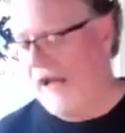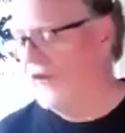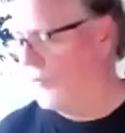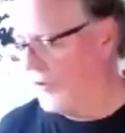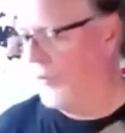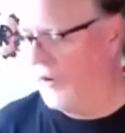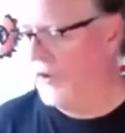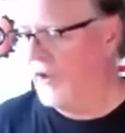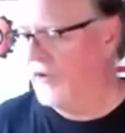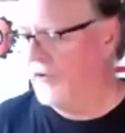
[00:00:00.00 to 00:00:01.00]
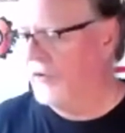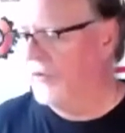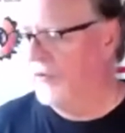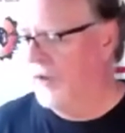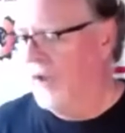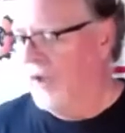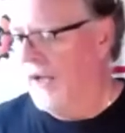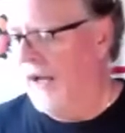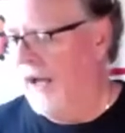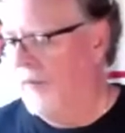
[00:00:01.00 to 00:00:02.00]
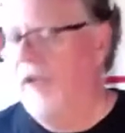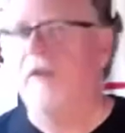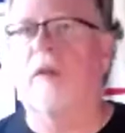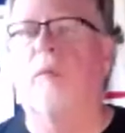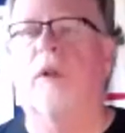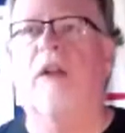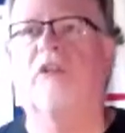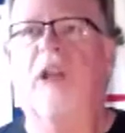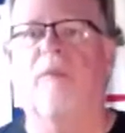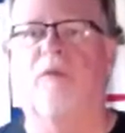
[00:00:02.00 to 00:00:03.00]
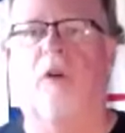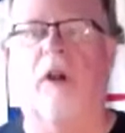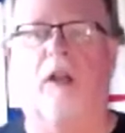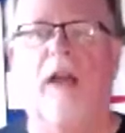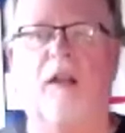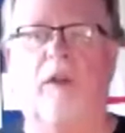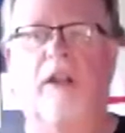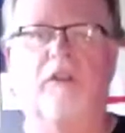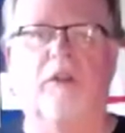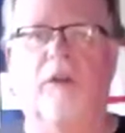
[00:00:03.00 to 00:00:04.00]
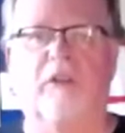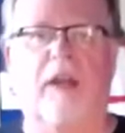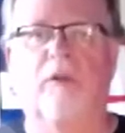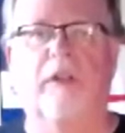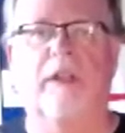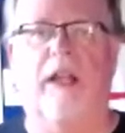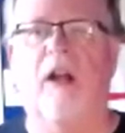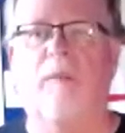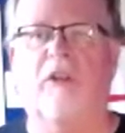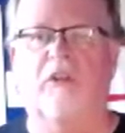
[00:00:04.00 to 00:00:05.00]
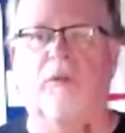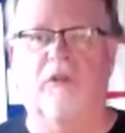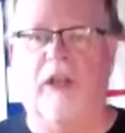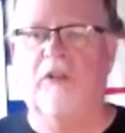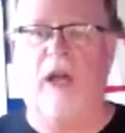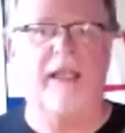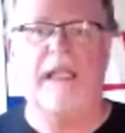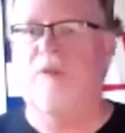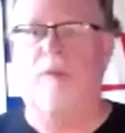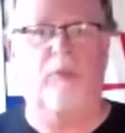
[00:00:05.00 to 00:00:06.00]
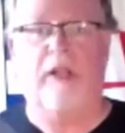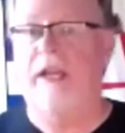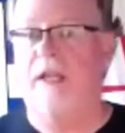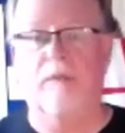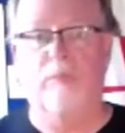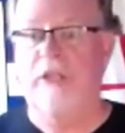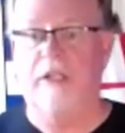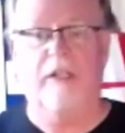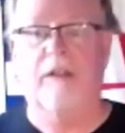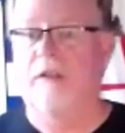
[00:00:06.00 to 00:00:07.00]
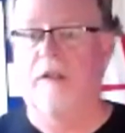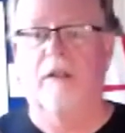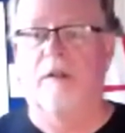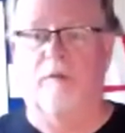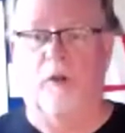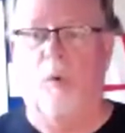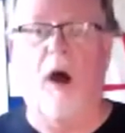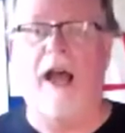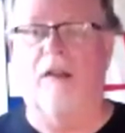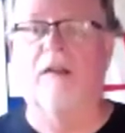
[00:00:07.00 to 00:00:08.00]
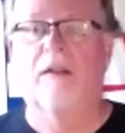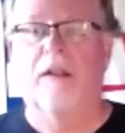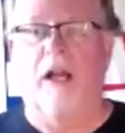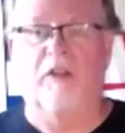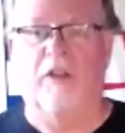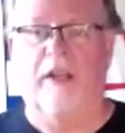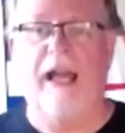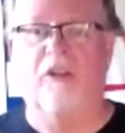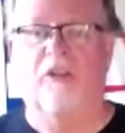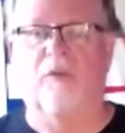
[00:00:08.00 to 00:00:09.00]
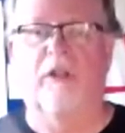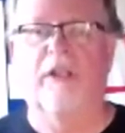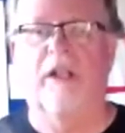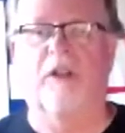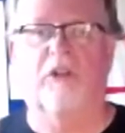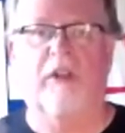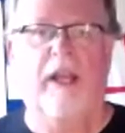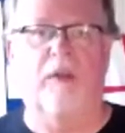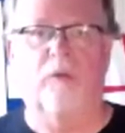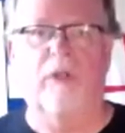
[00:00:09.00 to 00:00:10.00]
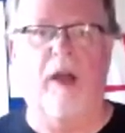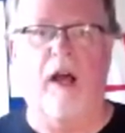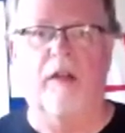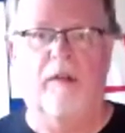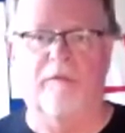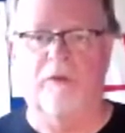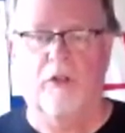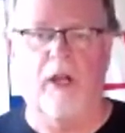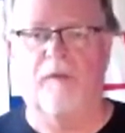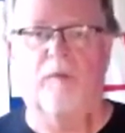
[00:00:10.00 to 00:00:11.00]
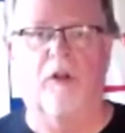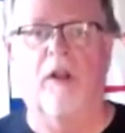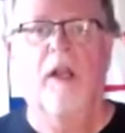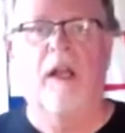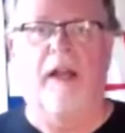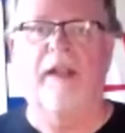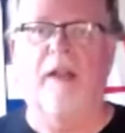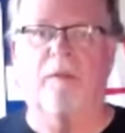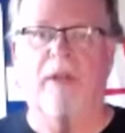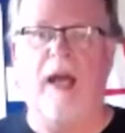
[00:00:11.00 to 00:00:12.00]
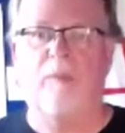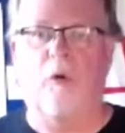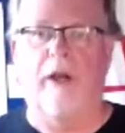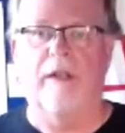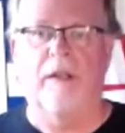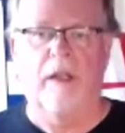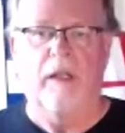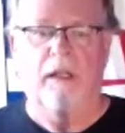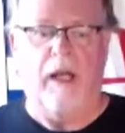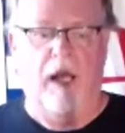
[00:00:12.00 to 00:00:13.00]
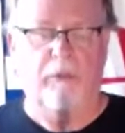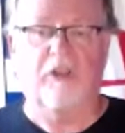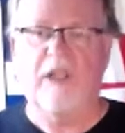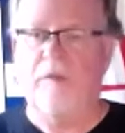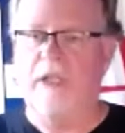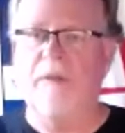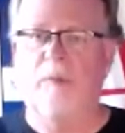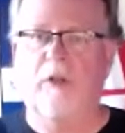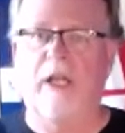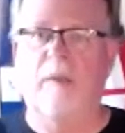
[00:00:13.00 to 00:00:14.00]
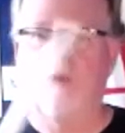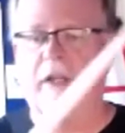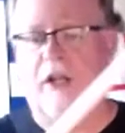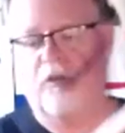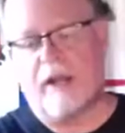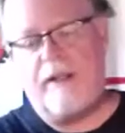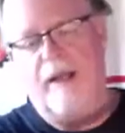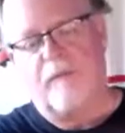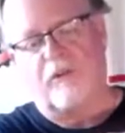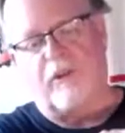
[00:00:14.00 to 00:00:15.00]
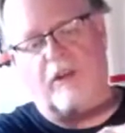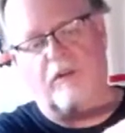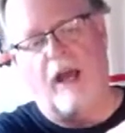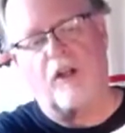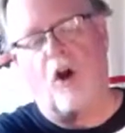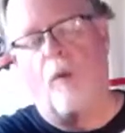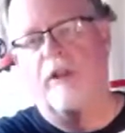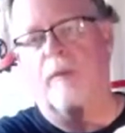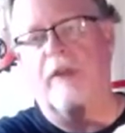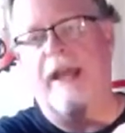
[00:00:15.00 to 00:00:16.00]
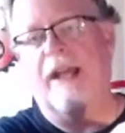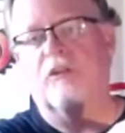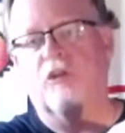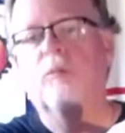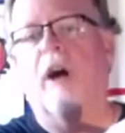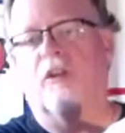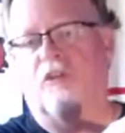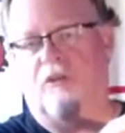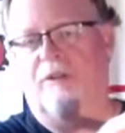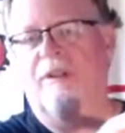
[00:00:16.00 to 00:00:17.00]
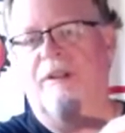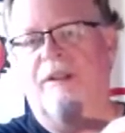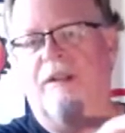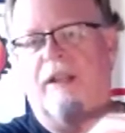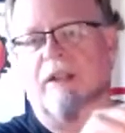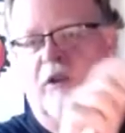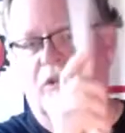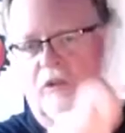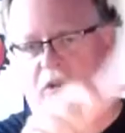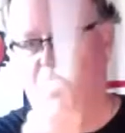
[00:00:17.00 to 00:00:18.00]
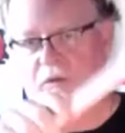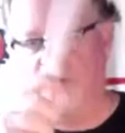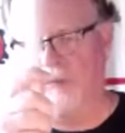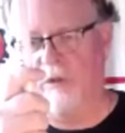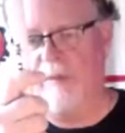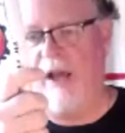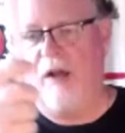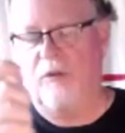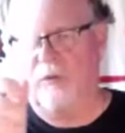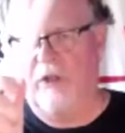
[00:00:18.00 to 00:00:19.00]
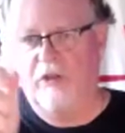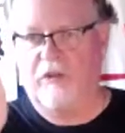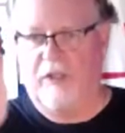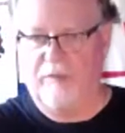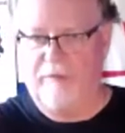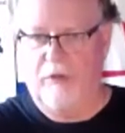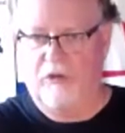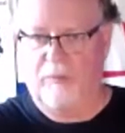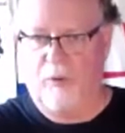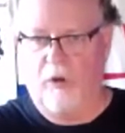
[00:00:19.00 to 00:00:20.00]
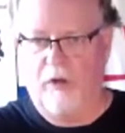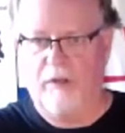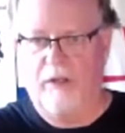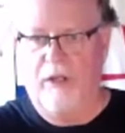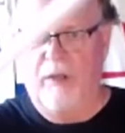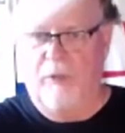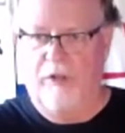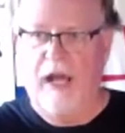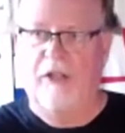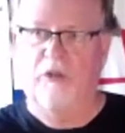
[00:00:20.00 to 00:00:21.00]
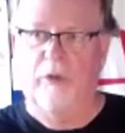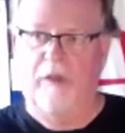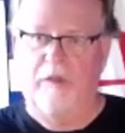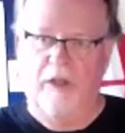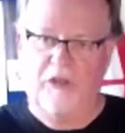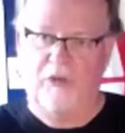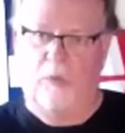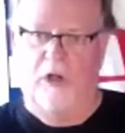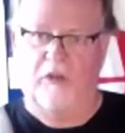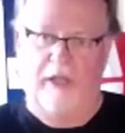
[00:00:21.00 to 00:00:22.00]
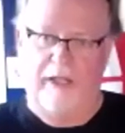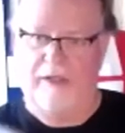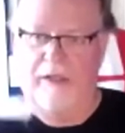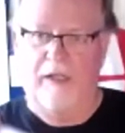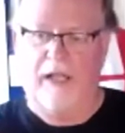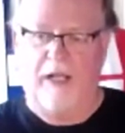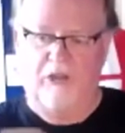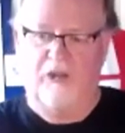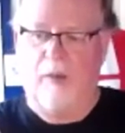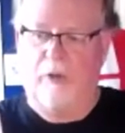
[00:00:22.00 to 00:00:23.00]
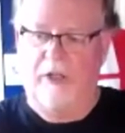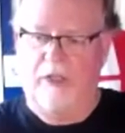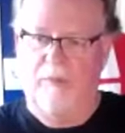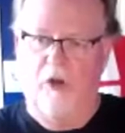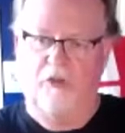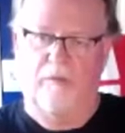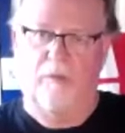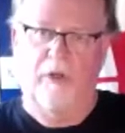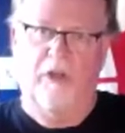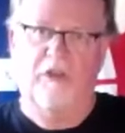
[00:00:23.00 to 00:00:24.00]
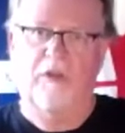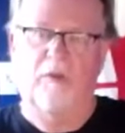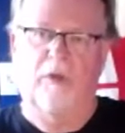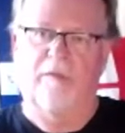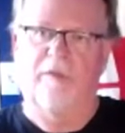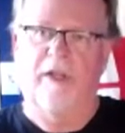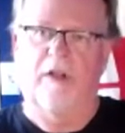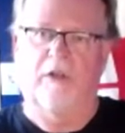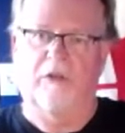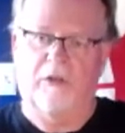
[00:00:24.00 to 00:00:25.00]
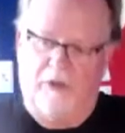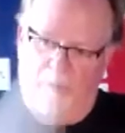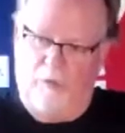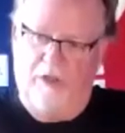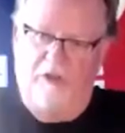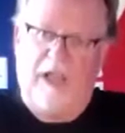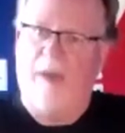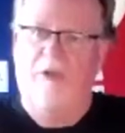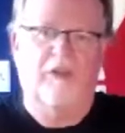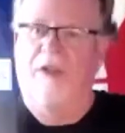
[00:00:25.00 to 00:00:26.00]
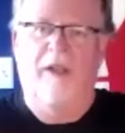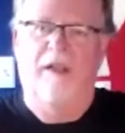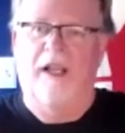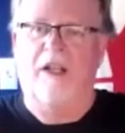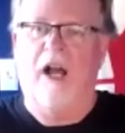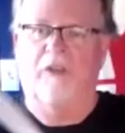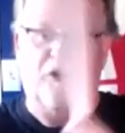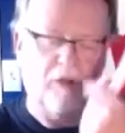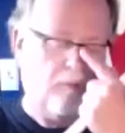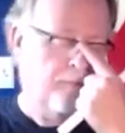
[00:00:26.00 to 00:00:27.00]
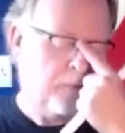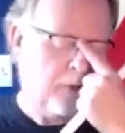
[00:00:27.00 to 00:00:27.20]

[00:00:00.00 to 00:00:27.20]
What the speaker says: Actually, we're going to do, like what I was saying before, a lot of what I do is I really, like all my students, I keep them playing big for a while until they actually really understand rebound and feel comfortable. And then from that point, because even playing big, I try and emphasize not opening up the hand too much. Like it's rebound, wrist, and the finger support, but not doing this where it's like kind of separating the motion of the wrist with the fingers. So when this happens, that causes trouble.